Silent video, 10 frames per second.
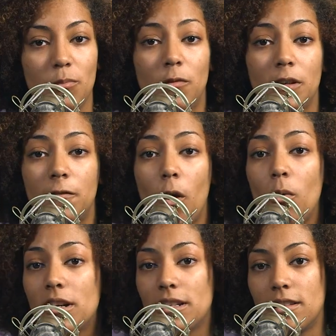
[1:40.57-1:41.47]
Moving
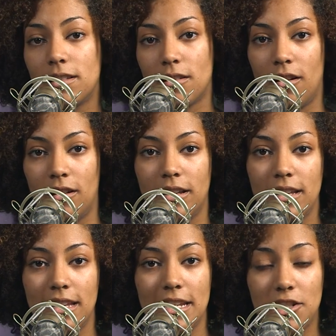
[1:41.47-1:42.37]
forward in the song,
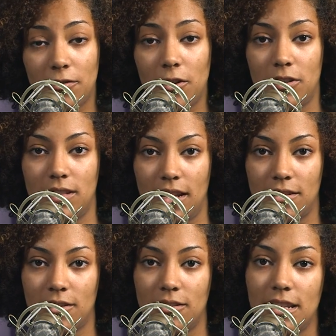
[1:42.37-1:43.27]
each verse
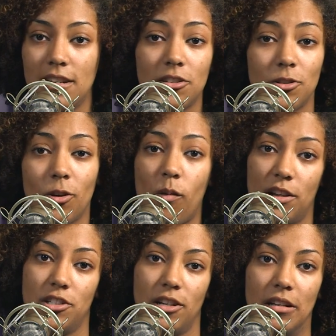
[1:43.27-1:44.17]
answers the initial
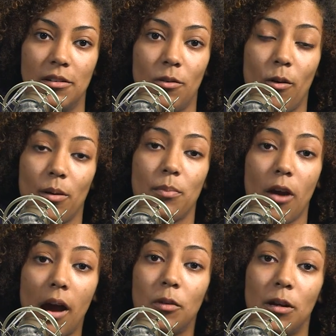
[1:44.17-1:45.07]
question or
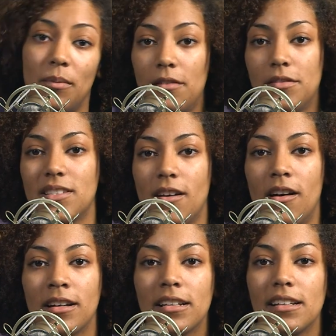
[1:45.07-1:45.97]
problem of the
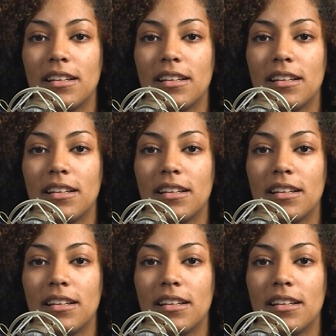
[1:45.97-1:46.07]
song.